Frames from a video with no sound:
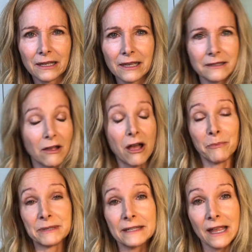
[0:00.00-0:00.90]
it's
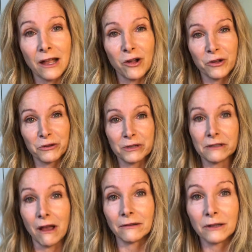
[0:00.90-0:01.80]
up and down, or it's
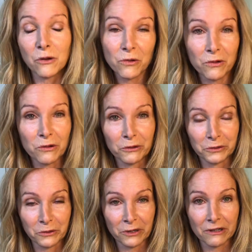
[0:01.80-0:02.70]
hot and
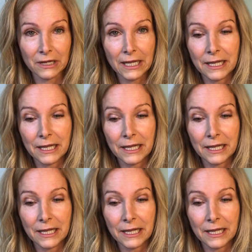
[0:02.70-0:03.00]
cold, or